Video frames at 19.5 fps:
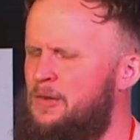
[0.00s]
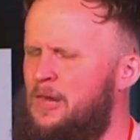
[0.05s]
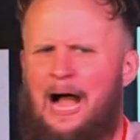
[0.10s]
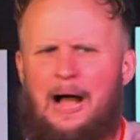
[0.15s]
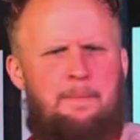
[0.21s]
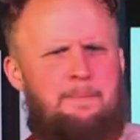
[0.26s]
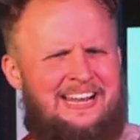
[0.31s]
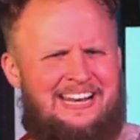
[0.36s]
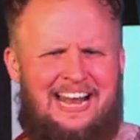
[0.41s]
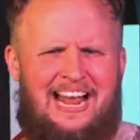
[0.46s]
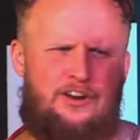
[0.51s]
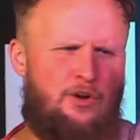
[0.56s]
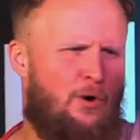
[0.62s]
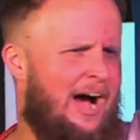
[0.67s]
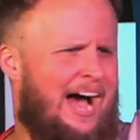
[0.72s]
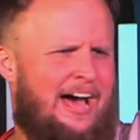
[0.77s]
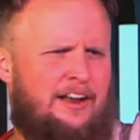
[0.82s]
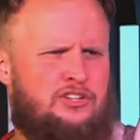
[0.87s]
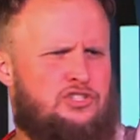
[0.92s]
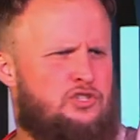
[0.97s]
I may not know
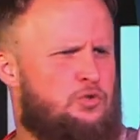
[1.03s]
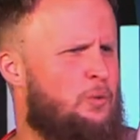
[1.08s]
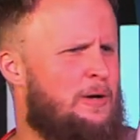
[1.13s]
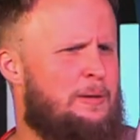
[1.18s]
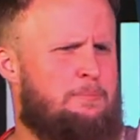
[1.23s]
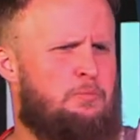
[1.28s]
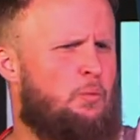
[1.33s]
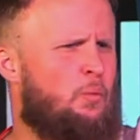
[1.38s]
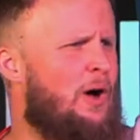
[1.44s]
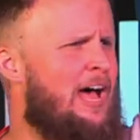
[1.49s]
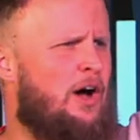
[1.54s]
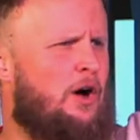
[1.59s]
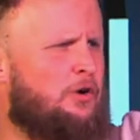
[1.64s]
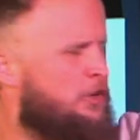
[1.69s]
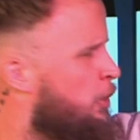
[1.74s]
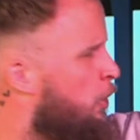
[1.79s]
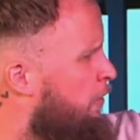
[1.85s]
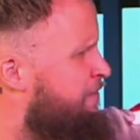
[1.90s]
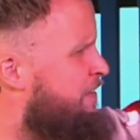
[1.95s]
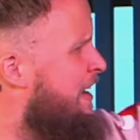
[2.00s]
how to swim well.
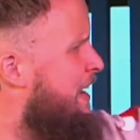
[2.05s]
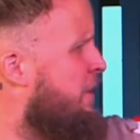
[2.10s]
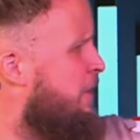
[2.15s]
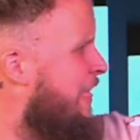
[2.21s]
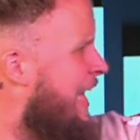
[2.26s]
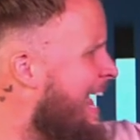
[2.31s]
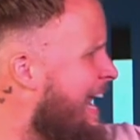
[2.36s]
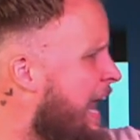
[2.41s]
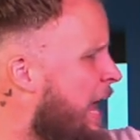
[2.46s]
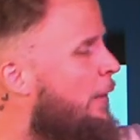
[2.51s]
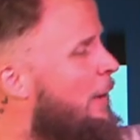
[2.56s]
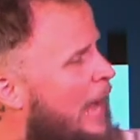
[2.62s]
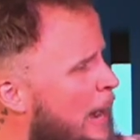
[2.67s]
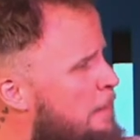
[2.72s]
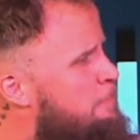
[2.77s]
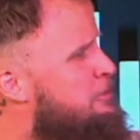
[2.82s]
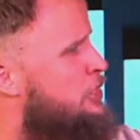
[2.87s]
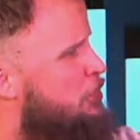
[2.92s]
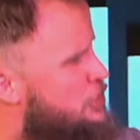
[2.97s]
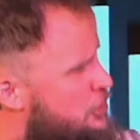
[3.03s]
You'll figure that out.
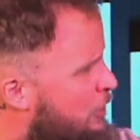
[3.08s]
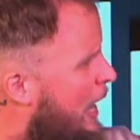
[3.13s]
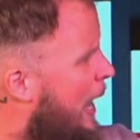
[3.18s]
I'm just